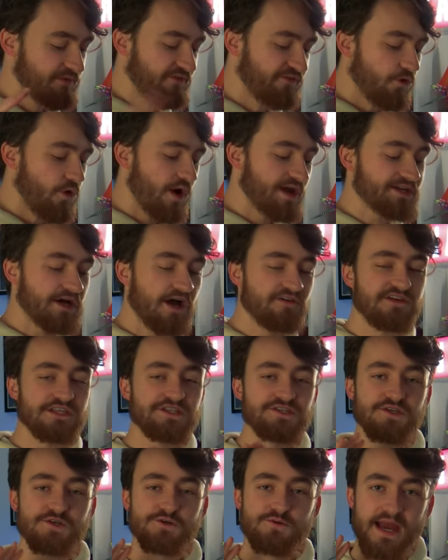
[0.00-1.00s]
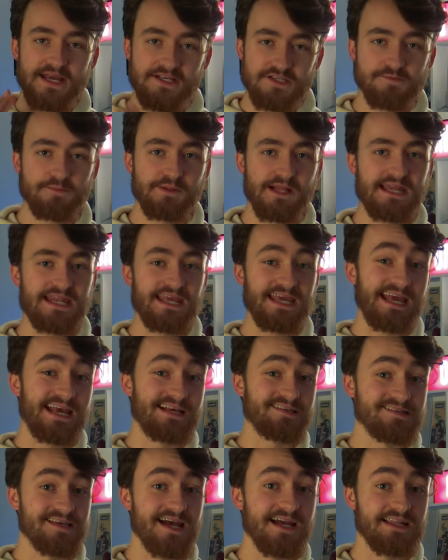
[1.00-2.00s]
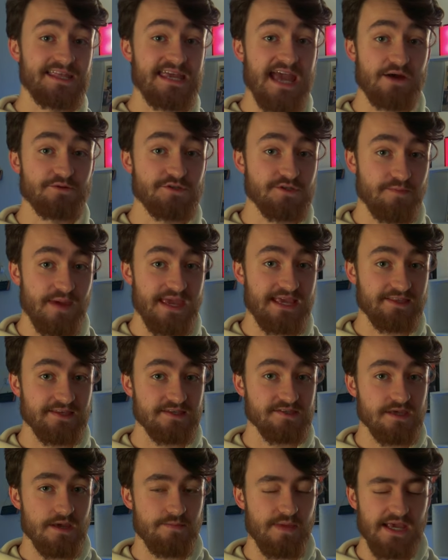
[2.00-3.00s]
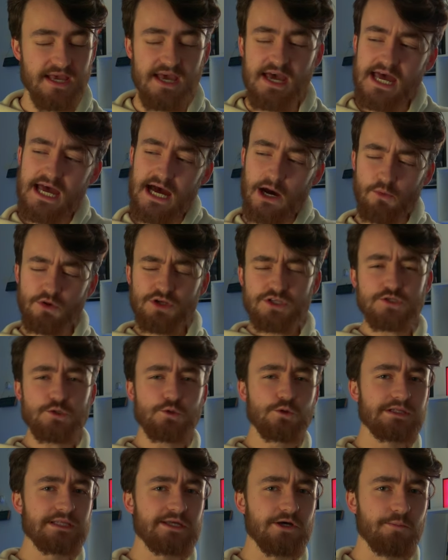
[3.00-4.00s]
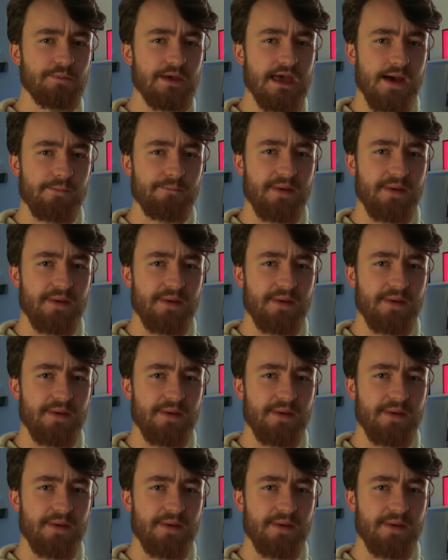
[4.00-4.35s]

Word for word: Before I dive into explaining exactly how to make this gimmick, I want to talk a little bit